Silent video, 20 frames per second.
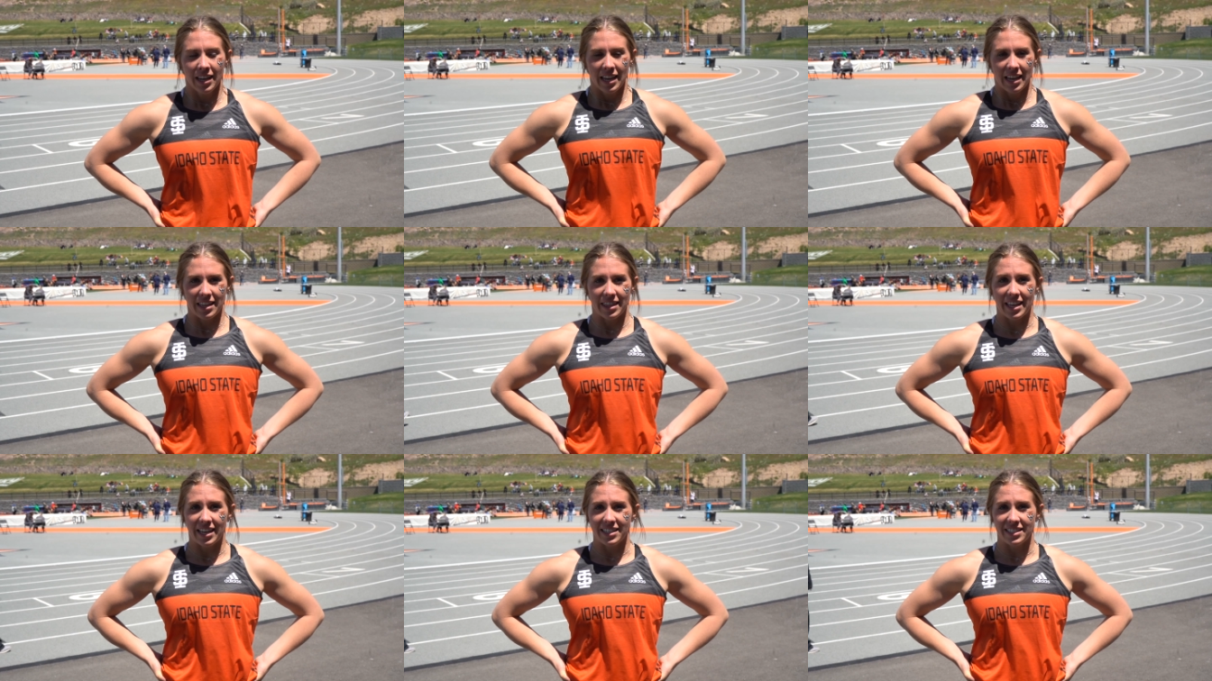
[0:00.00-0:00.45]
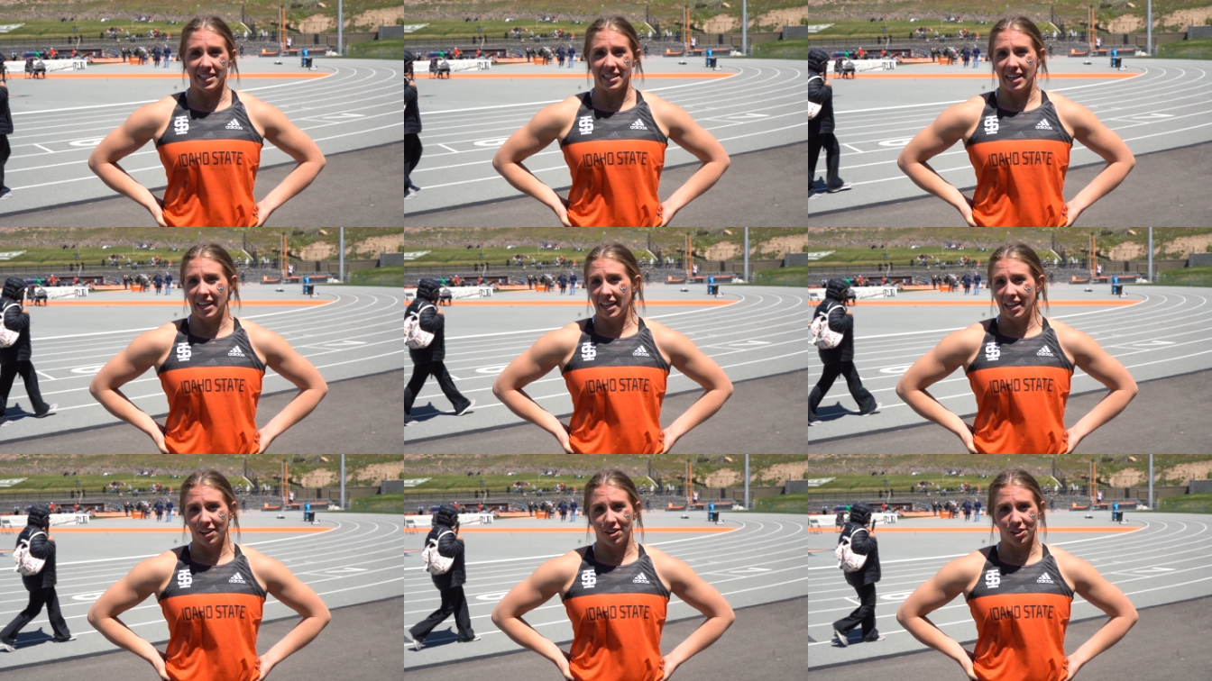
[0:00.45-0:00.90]
and then
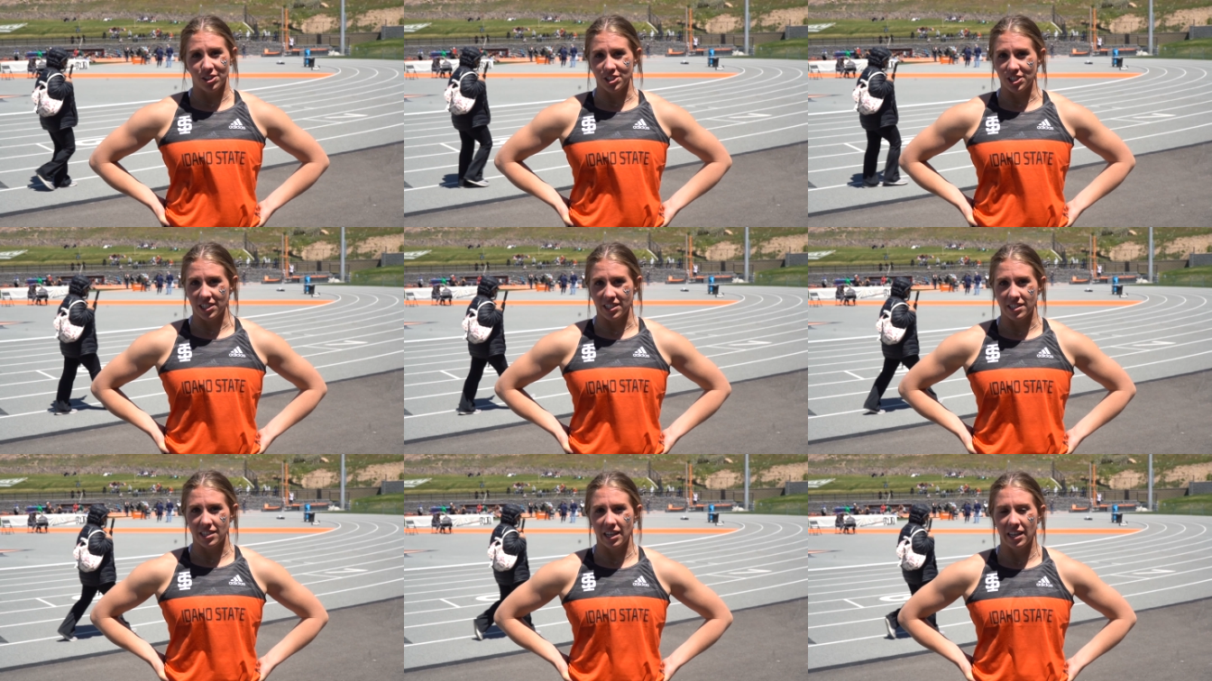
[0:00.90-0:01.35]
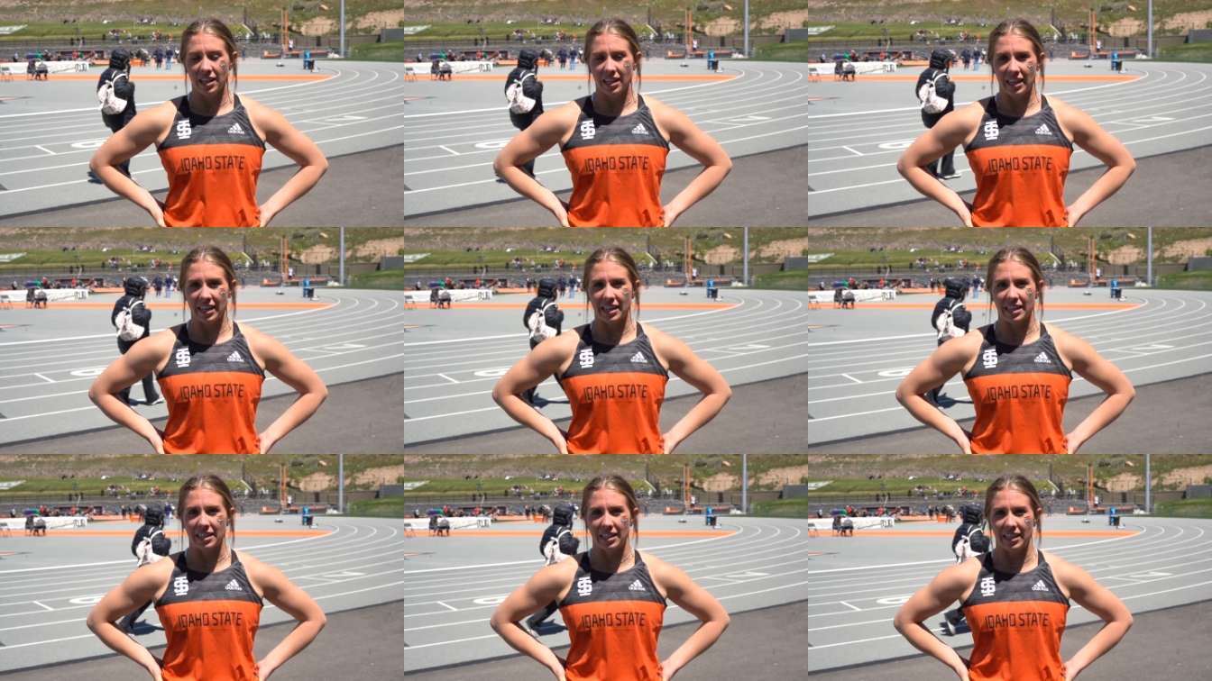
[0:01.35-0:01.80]
today it all just
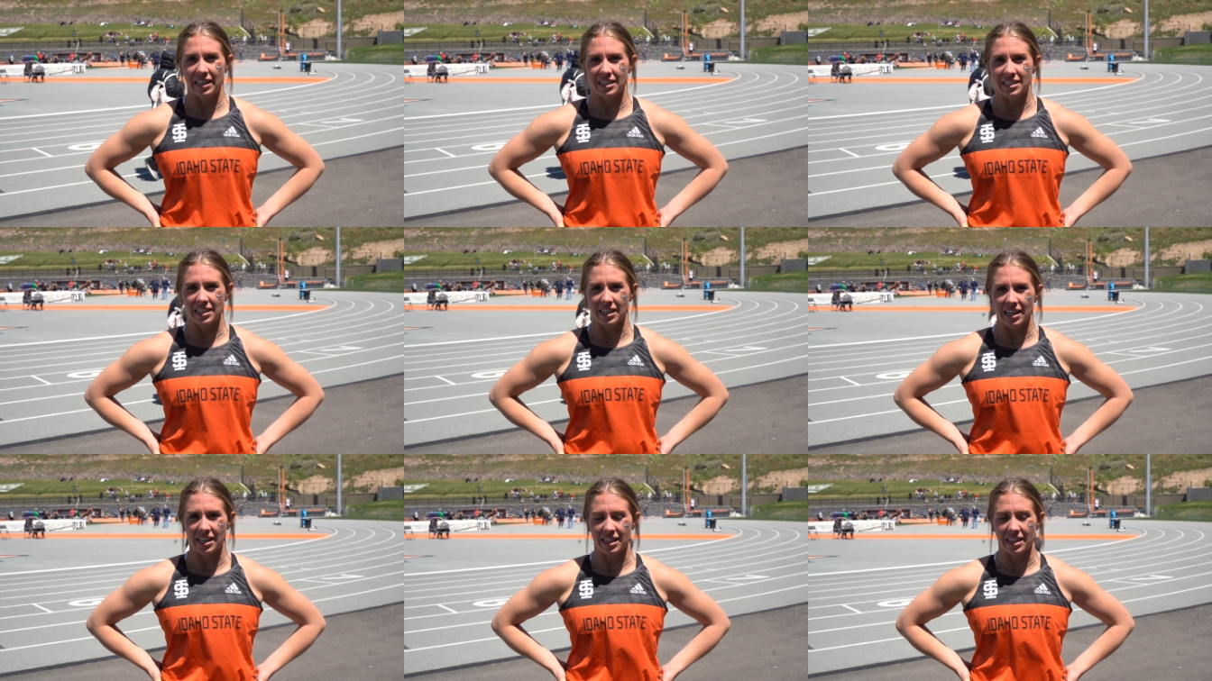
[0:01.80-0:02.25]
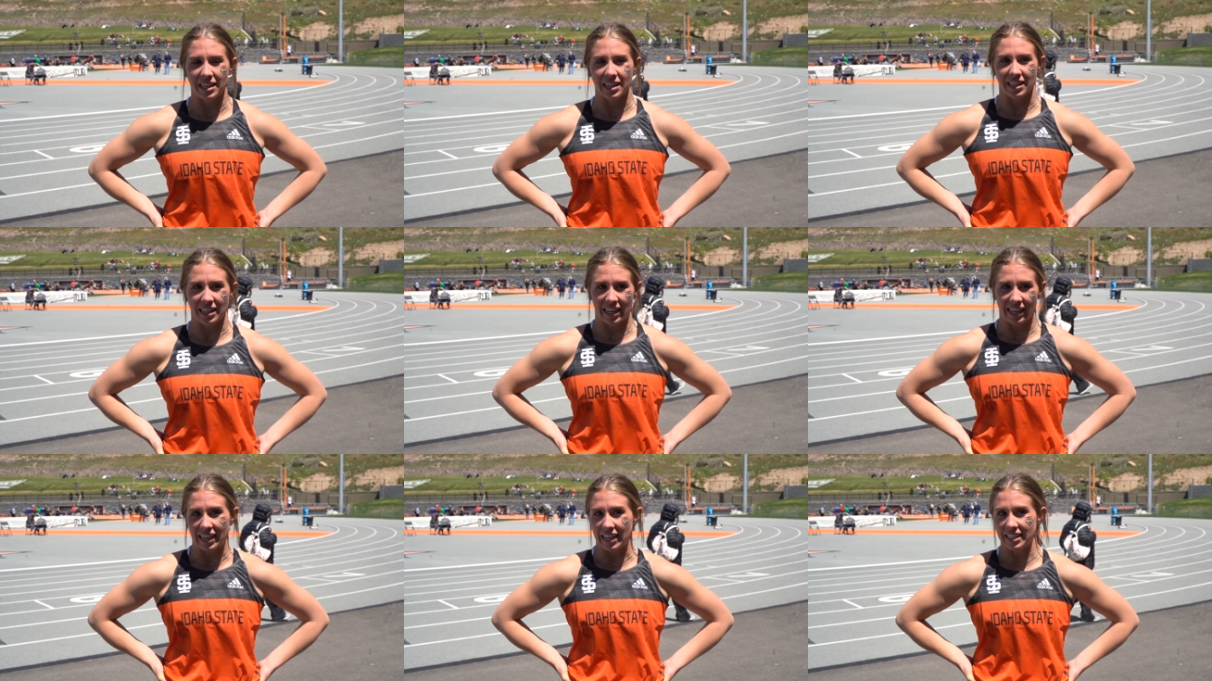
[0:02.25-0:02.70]
it clicked and I think
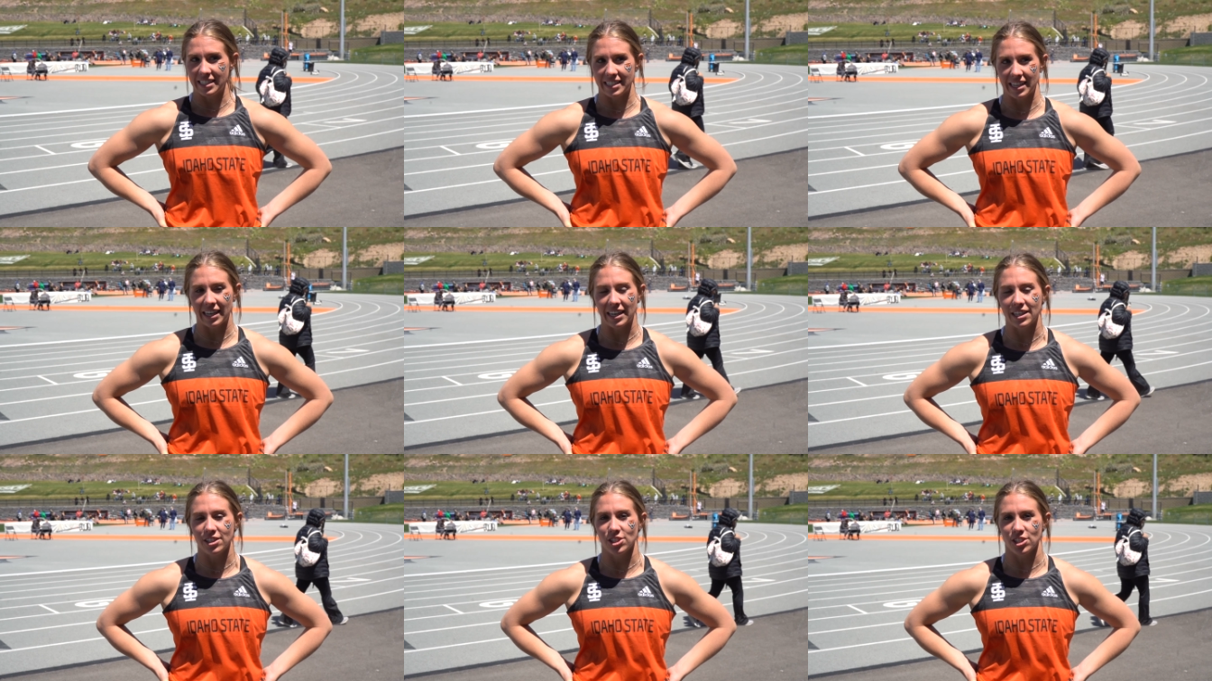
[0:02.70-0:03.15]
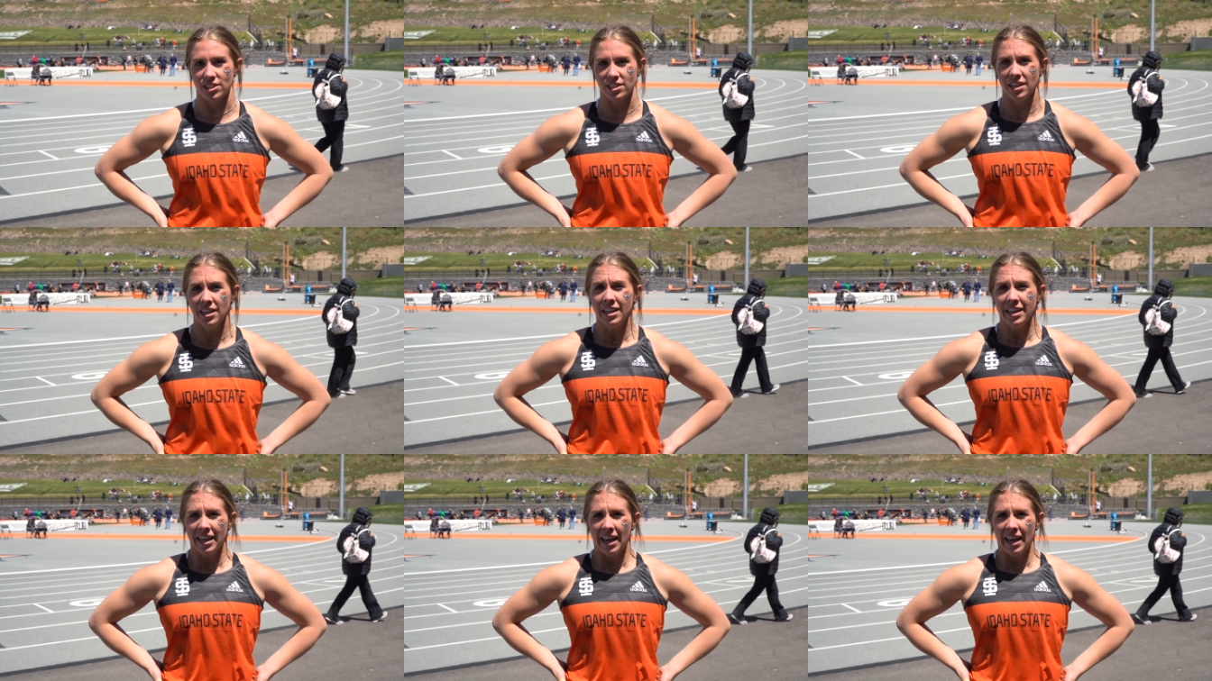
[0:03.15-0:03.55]
like I said I just